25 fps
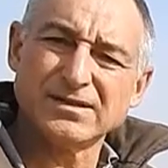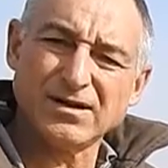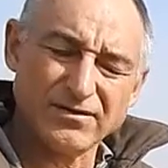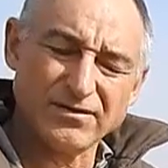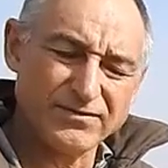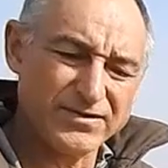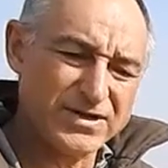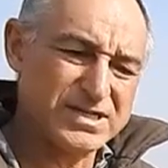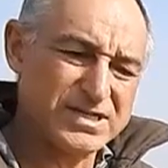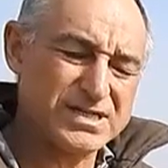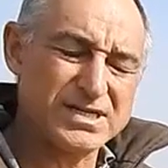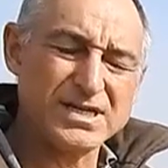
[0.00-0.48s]

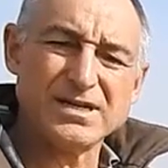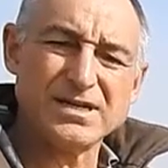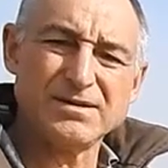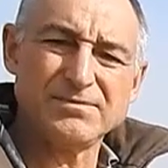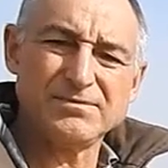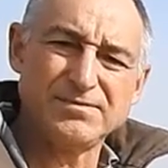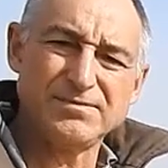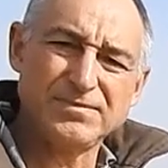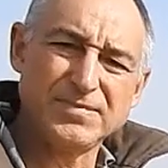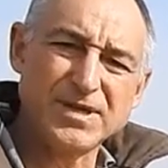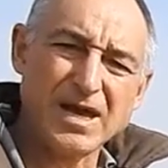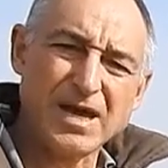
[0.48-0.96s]
obviously
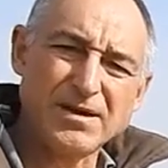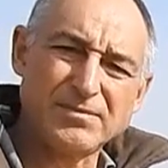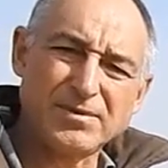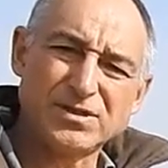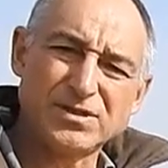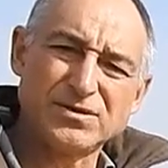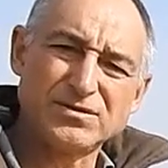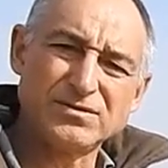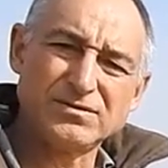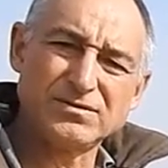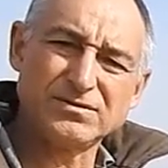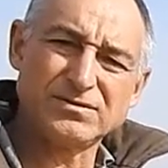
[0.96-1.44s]
be
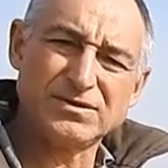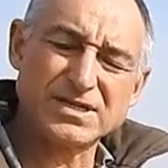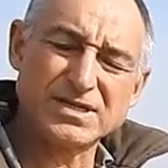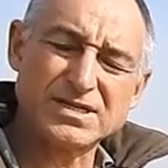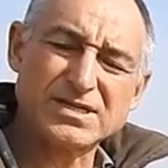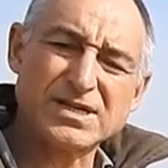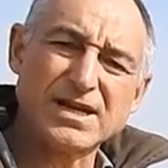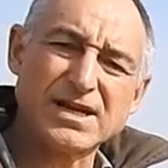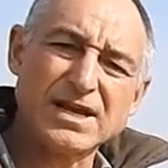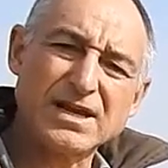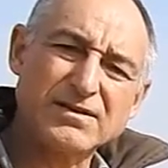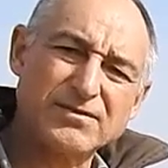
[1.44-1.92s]
able to
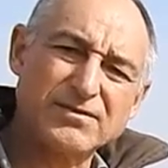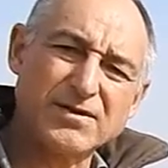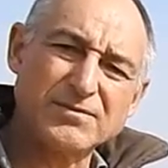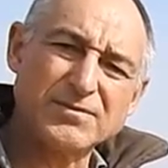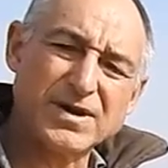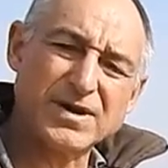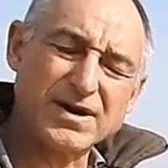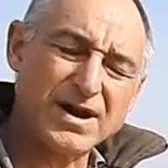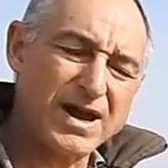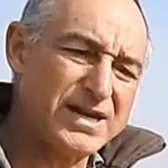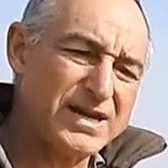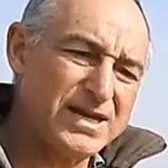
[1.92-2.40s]
disconnect
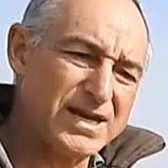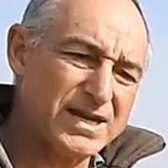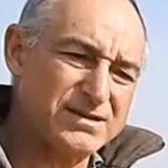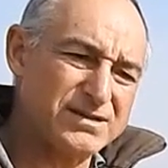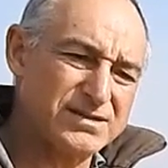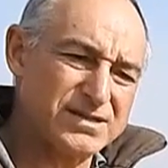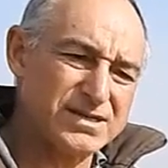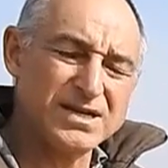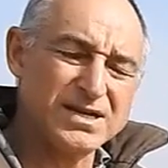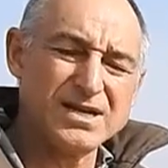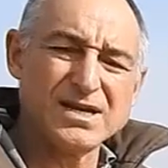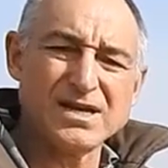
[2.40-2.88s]
from the
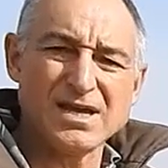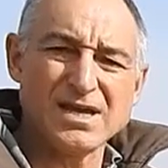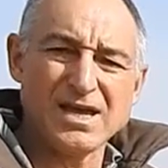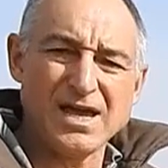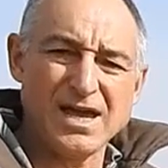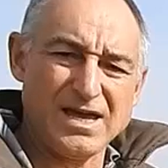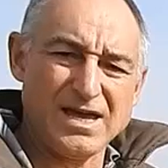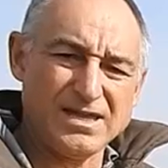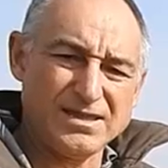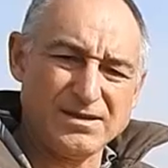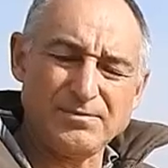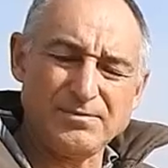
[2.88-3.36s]
radios
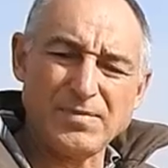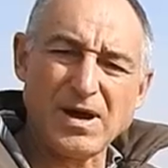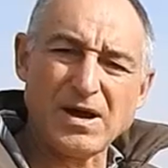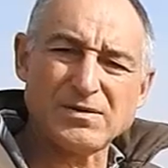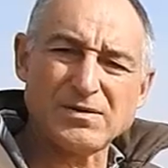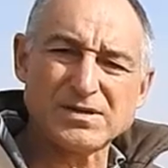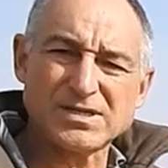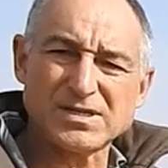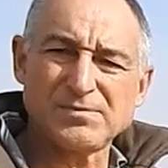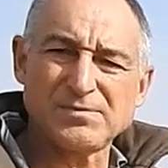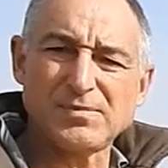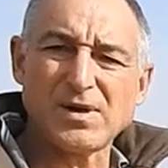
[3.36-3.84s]
and the
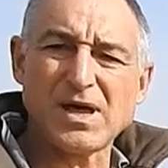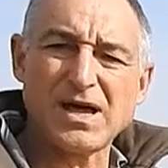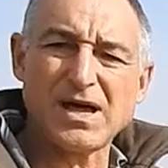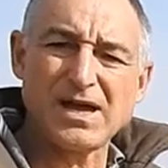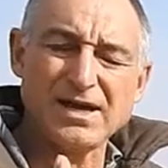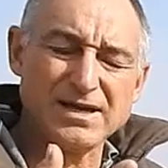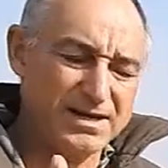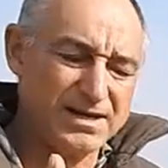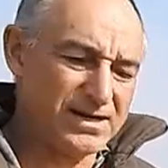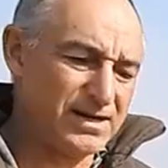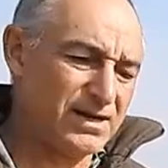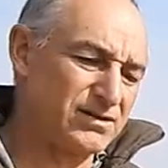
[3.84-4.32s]
power
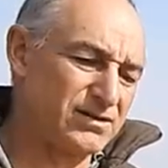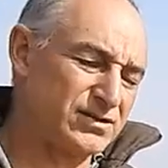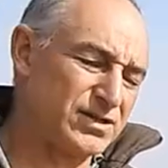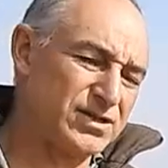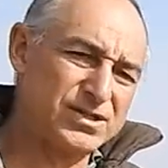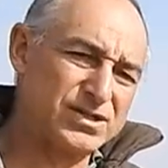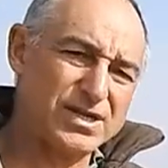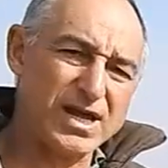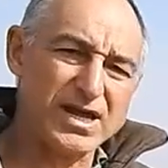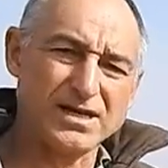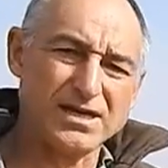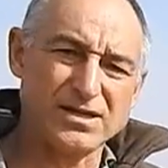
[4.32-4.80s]
supply, and I'll
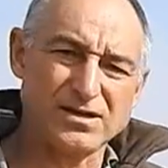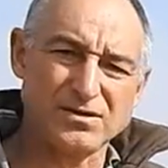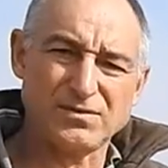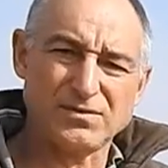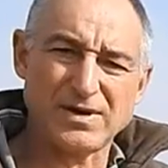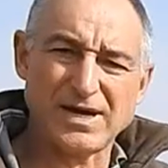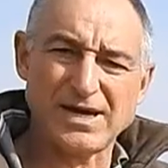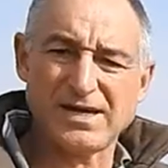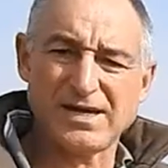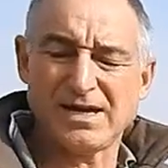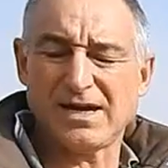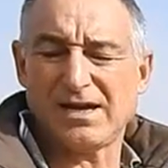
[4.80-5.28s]
just take it
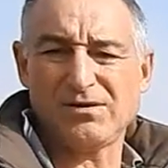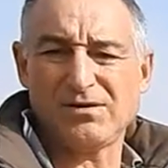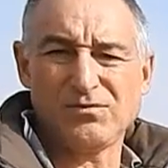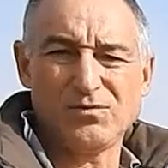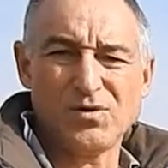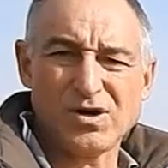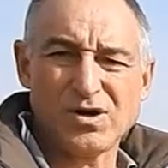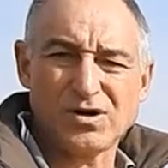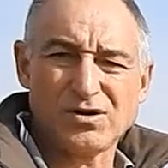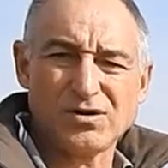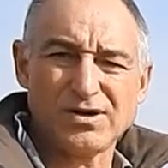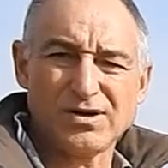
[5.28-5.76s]
away and
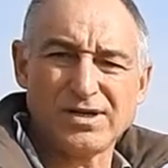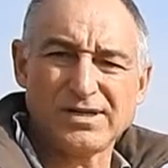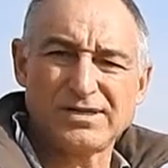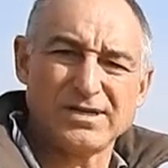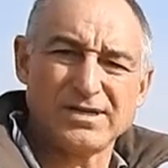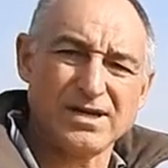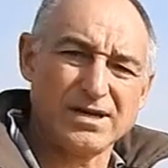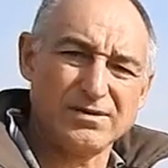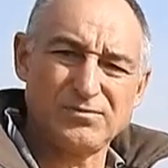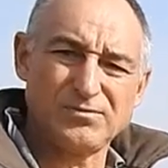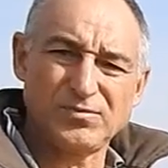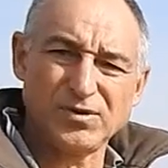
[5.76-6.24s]
work on
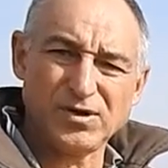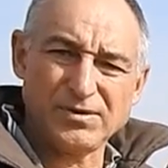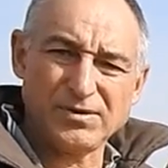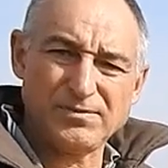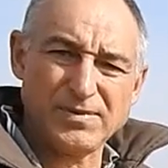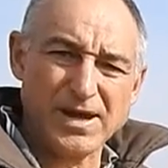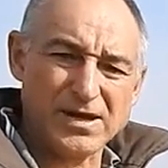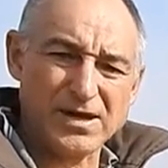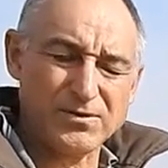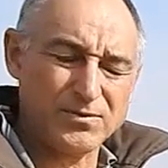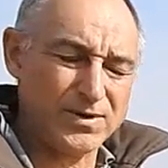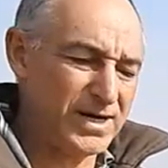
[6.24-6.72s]
it and put
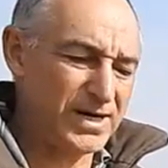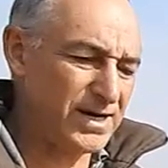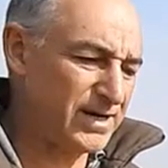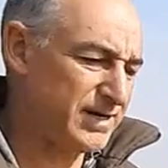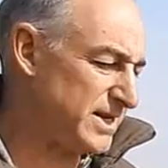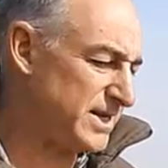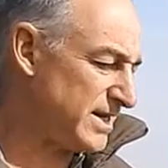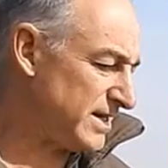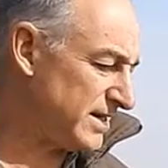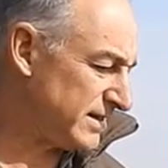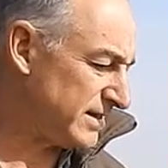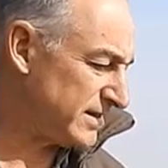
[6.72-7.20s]
it back when I
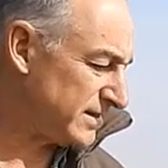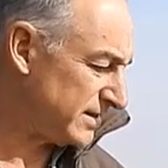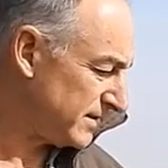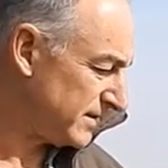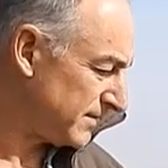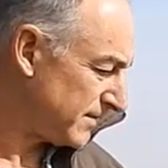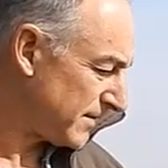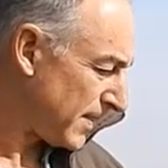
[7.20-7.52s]
need it.